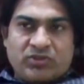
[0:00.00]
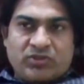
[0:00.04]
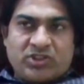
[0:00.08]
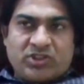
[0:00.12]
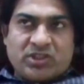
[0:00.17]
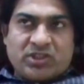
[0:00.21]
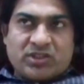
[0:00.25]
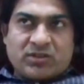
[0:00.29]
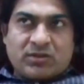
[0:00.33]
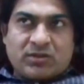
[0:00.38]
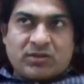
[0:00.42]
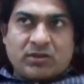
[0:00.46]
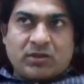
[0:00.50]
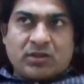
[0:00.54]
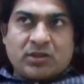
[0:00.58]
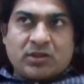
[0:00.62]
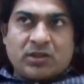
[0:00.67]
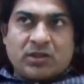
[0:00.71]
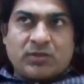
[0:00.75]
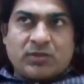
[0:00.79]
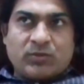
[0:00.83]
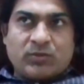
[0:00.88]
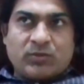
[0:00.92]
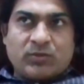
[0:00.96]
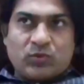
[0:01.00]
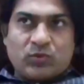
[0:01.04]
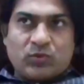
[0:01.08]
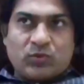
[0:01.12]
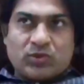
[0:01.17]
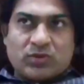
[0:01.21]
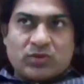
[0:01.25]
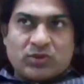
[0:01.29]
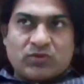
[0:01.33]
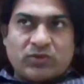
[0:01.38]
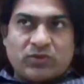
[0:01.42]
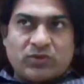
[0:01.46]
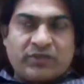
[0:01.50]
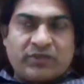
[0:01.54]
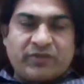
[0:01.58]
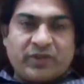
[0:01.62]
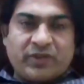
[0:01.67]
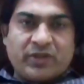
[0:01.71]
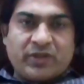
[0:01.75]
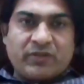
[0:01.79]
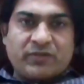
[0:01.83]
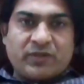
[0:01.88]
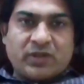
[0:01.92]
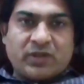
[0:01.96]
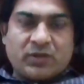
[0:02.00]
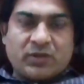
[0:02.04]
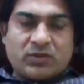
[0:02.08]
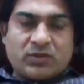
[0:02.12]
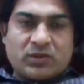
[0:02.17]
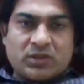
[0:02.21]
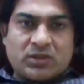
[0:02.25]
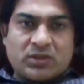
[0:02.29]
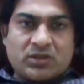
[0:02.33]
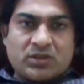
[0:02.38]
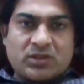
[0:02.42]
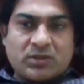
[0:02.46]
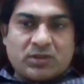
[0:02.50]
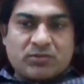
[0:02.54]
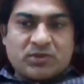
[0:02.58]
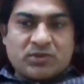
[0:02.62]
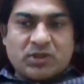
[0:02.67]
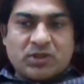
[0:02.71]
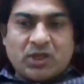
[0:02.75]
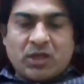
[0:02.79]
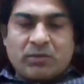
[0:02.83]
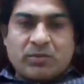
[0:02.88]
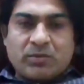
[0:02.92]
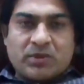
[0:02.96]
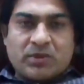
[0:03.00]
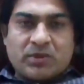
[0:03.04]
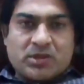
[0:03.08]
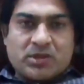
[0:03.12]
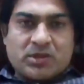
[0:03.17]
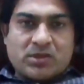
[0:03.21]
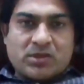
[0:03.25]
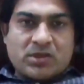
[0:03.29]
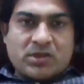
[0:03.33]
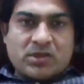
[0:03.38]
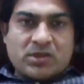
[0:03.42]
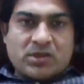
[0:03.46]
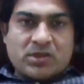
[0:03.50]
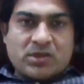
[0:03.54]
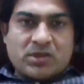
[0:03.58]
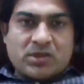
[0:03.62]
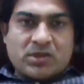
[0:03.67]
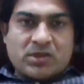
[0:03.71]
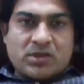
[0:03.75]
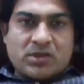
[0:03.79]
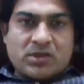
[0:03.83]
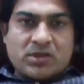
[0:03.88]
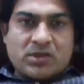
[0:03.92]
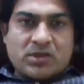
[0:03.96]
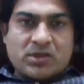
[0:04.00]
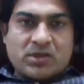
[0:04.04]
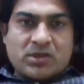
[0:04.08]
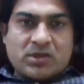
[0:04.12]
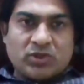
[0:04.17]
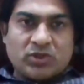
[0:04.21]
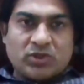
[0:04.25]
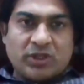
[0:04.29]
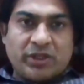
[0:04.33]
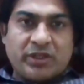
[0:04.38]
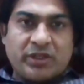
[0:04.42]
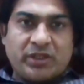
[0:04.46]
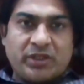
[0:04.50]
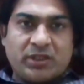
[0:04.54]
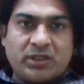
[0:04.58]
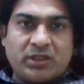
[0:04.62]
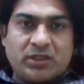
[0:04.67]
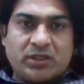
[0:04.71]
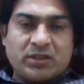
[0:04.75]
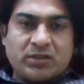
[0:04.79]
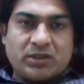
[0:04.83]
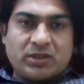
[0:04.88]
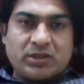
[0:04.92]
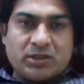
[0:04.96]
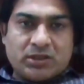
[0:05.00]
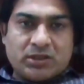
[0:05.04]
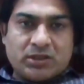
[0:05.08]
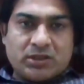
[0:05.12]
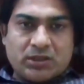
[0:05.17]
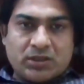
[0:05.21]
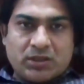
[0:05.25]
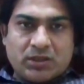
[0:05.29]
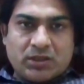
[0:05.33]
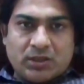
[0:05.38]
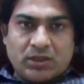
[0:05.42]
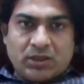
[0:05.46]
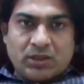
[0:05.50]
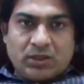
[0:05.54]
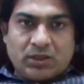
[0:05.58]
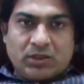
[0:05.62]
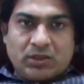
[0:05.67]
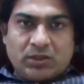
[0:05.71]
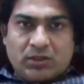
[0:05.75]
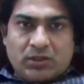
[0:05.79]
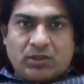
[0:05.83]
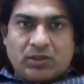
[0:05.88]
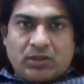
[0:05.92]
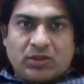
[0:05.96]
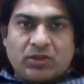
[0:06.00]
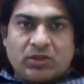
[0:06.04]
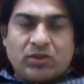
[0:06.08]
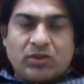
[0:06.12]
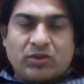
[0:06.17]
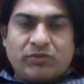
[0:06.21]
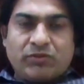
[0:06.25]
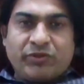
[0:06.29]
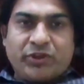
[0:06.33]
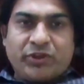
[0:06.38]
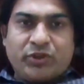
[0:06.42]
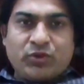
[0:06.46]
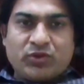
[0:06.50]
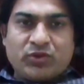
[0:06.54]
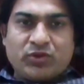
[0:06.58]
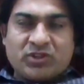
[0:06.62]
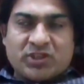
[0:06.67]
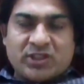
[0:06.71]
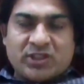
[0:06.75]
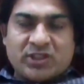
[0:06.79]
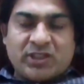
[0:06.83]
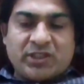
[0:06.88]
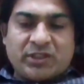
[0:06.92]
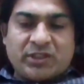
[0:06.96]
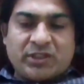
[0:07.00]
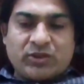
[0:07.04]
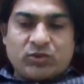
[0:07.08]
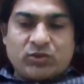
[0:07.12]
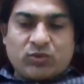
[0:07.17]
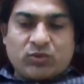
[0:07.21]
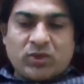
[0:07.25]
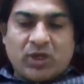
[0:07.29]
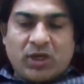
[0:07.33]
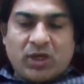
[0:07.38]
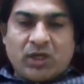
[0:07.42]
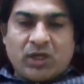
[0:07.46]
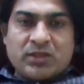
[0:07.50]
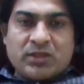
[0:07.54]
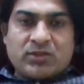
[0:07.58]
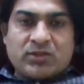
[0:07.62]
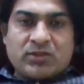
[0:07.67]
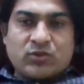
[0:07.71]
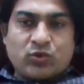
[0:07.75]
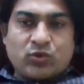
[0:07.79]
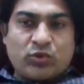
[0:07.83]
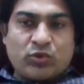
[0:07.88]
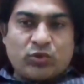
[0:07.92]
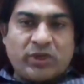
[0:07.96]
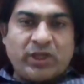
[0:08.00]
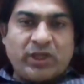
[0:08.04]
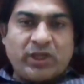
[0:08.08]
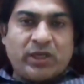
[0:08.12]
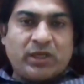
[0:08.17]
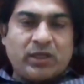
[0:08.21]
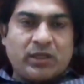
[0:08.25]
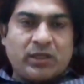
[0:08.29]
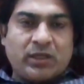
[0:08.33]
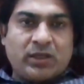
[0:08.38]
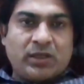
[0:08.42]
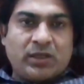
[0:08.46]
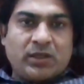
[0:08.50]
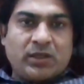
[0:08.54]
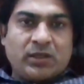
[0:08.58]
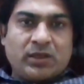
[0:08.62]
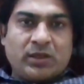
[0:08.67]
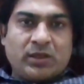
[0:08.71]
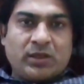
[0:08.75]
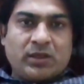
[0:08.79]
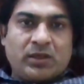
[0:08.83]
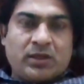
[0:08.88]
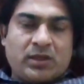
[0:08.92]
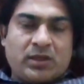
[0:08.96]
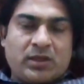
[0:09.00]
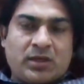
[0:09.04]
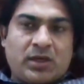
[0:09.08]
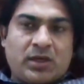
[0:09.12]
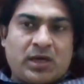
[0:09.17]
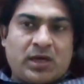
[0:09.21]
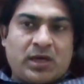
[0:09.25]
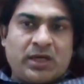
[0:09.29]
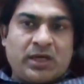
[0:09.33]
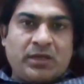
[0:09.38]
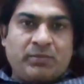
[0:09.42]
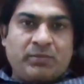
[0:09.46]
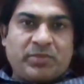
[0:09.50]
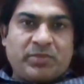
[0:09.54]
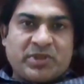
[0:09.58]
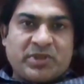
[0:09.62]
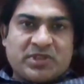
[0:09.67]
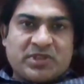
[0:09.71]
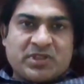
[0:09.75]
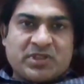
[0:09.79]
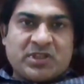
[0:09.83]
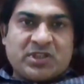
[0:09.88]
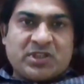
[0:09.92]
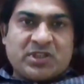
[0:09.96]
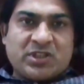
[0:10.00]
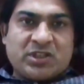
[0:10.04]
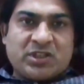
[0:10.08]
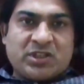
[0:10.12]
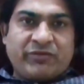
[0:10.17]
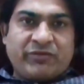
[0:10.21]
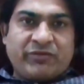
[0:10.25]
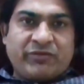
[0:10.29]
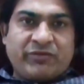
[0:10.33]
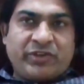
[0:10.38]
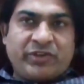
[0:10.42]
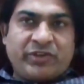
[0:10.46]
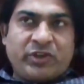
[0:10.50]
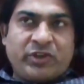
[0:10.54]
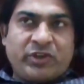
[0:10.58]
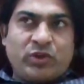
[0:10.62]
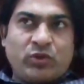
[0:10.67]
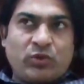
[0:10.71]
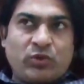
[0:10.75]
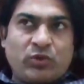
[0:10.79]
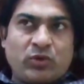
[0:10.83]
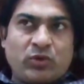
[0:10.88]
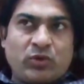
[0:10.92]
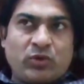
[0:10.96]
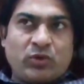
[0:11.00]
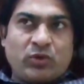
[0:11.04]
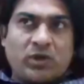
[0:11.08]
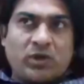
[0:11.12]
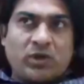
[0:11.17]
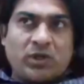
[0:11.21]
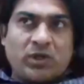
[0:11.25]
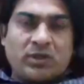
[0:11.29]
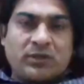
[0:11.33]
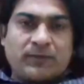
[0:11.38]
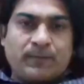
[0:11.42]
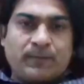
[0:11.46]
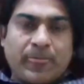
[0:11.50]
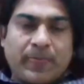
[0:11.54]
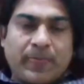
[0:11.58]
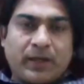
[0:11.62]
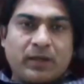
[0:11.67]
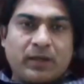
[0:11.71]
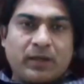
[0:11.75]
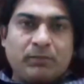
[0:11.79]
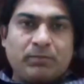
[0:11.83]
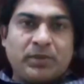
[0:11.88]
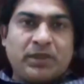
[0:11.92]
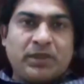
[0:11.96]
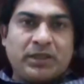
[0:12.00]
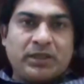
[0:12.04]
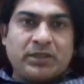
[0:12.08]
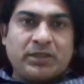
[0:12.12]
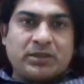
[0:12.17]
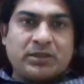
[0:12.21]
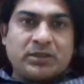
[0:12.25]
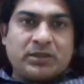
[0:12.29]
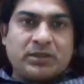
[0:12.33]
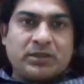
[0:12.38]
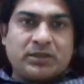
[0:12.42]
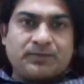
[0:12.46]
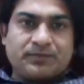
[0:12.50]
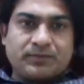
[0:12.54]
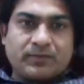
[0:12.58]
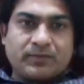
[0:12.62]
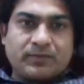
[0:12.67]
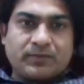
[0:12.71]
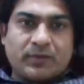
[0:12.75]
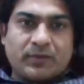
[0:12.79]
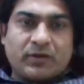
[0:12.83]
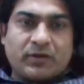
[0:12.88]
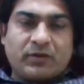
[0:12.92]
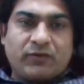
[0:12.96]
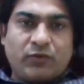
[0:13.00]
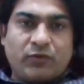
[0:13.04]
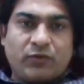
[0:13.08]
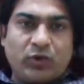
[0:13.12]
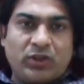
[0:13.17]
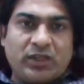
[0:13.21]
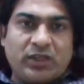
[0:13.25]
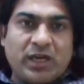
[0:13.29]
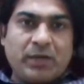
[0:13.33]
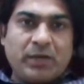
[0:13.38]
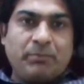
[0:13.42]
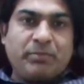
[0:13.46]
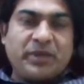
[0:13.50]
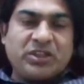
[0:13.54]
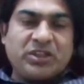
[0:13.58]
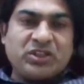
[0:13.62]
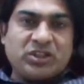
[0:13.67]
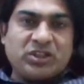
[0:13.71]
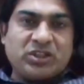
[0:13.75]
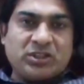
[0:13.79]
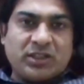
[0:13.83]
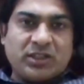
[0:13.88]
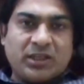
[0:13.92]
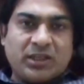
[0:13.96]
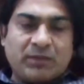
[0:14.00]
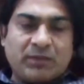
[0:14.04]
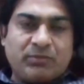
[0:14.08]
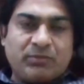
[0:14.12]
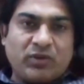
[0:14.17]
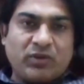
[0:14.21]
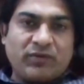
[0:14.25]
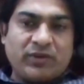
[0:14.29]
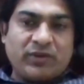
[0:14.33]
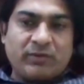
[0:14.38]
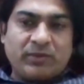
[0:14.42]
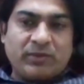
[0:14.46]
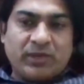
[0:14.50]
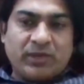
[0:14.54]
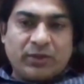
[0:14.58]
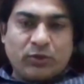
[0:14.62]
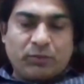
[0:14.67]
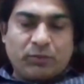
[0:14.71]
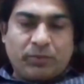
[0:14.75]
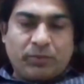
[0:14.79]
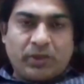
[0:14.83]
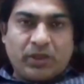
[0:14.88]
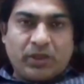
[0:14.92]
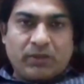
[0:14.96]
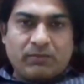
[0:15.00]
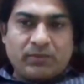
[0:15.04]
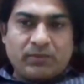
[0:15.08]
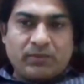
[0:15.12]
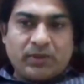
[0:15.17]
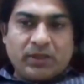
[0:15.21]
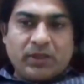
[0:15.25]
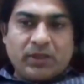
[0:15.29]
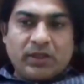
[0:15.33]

which has got almost 25,000 subscribers and almost 1,800 videos related to the eyes. So today, I presented a video on complete full-time patching therapy of amblyopia.